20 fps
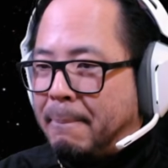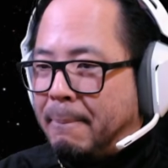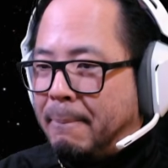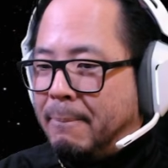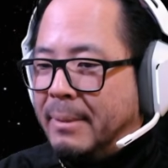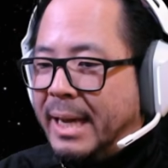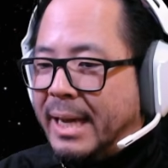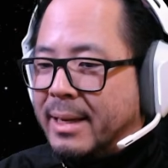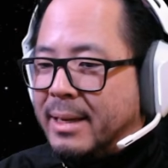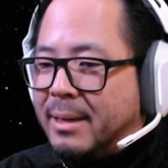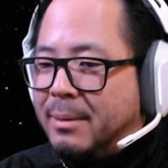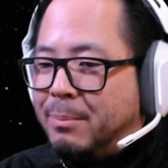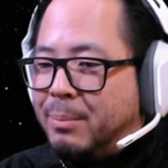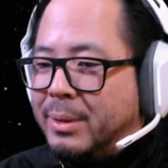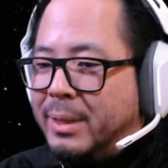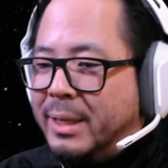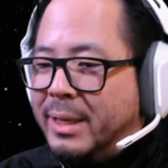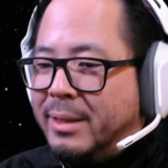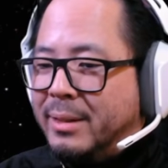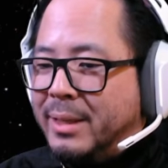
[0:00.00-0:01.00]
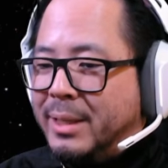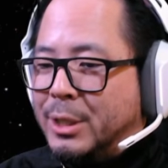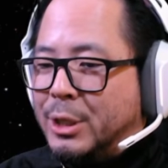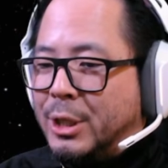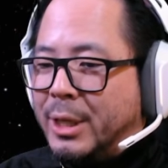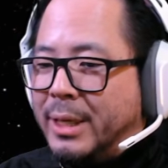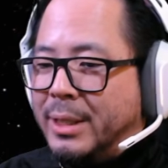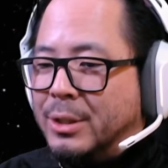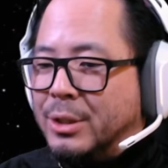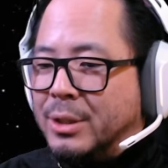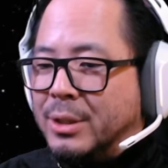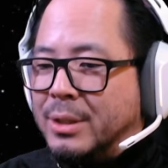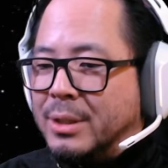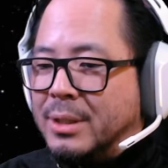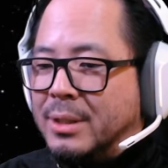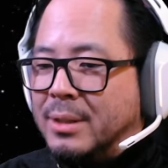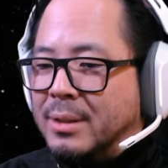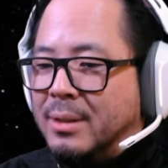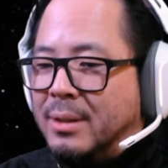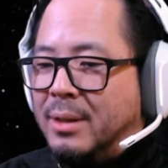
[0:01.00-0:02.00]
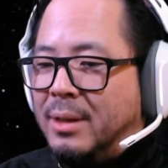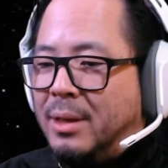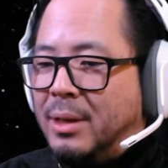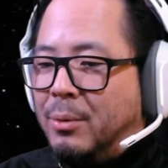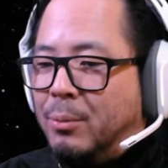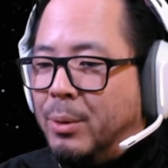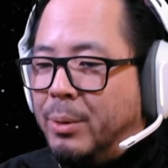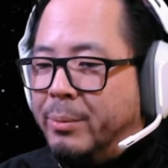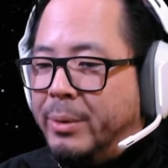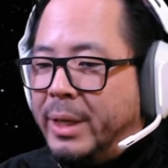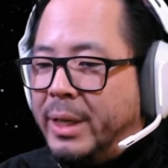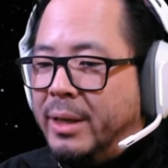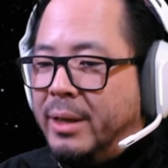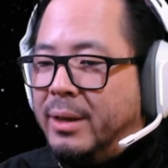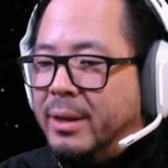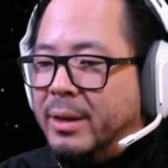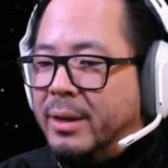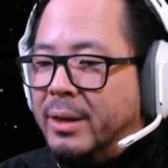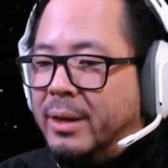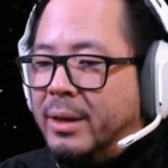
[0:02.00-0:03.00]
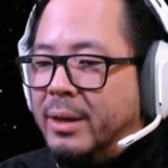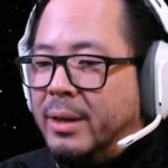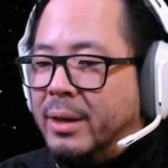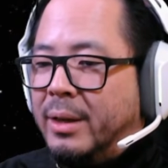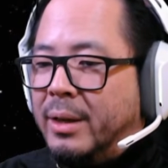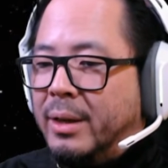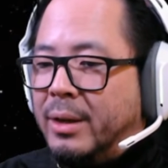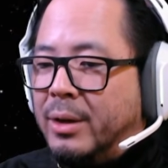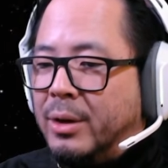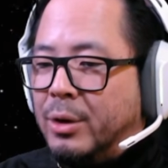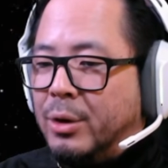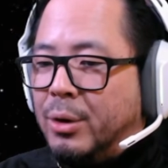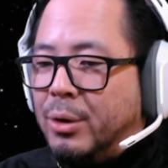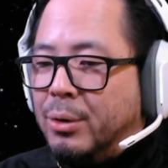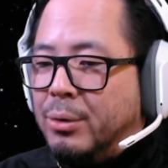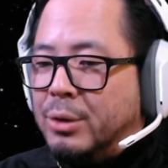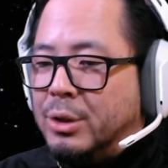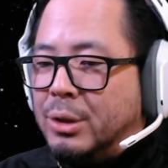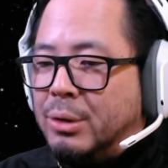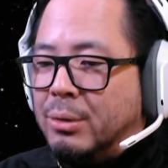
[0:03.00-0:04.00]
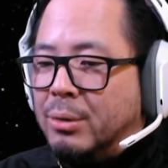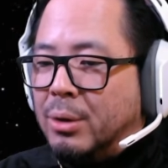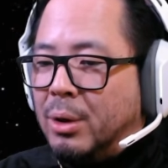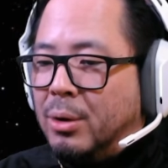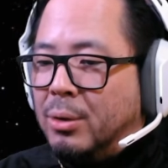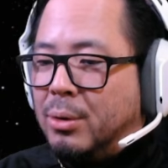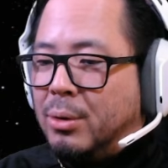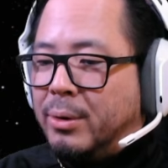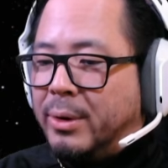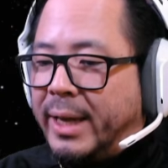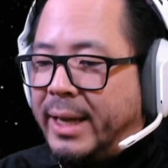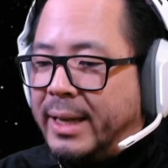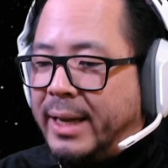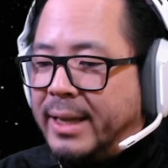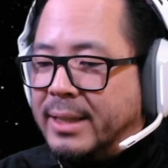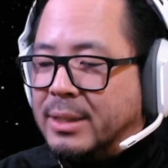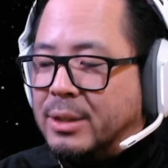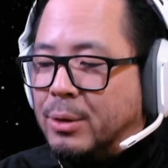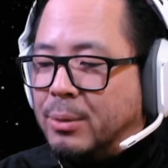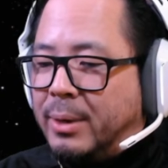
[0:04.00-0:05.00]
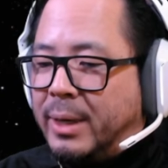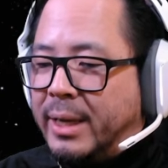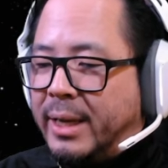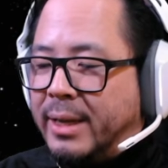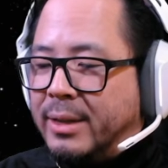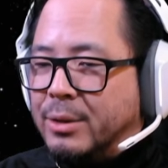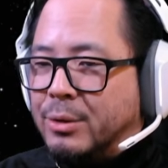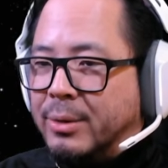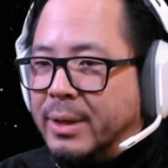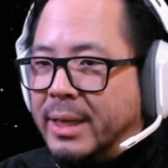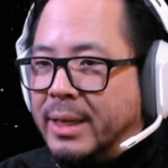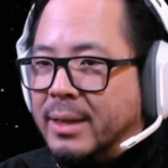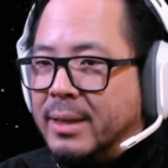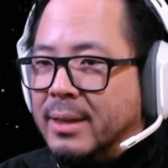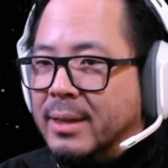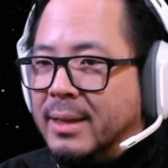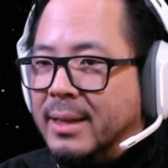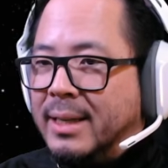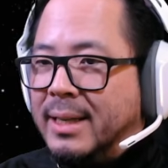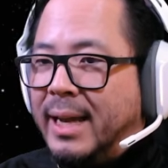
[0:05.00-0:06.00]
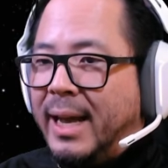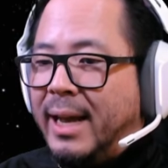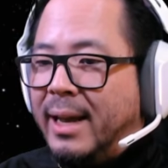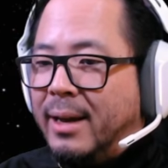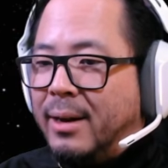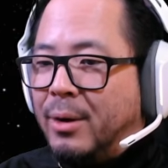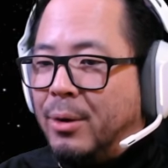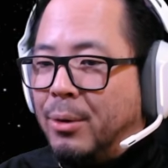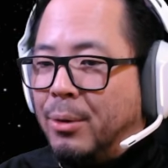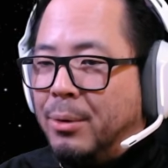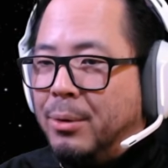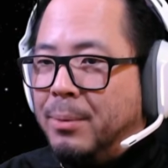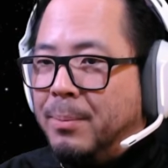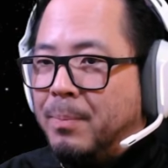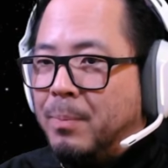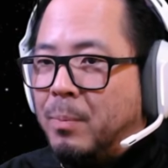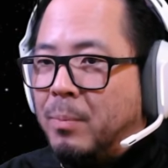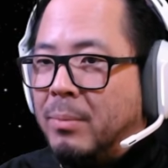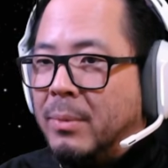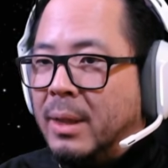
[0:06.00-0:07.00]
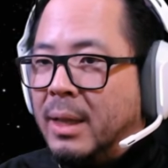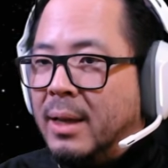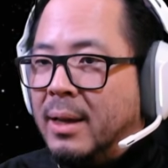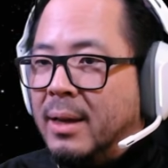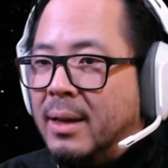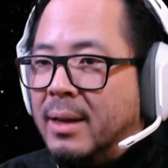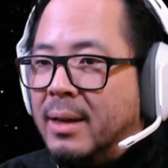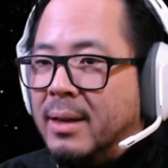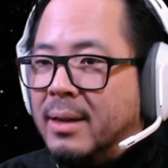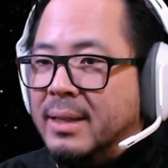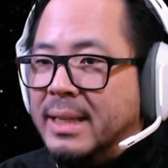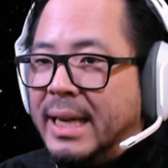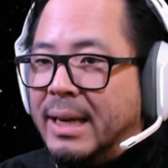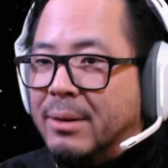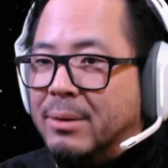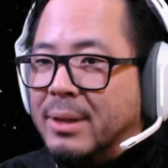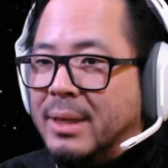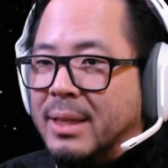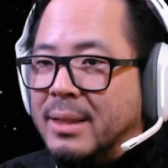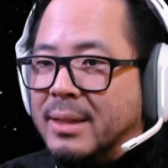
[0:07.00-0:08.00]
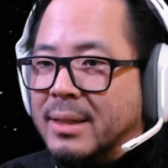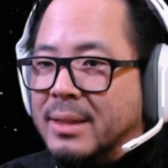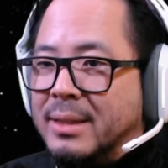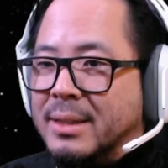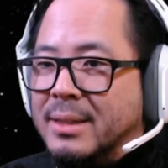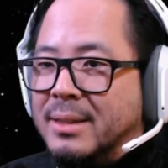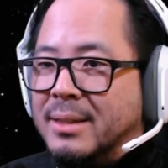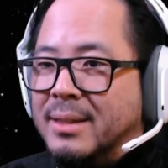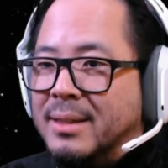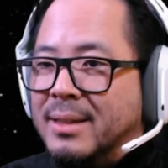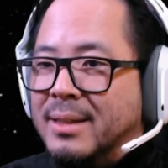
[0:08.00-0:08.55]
that completely changes when we go to local at SOI Entry. Now look at this.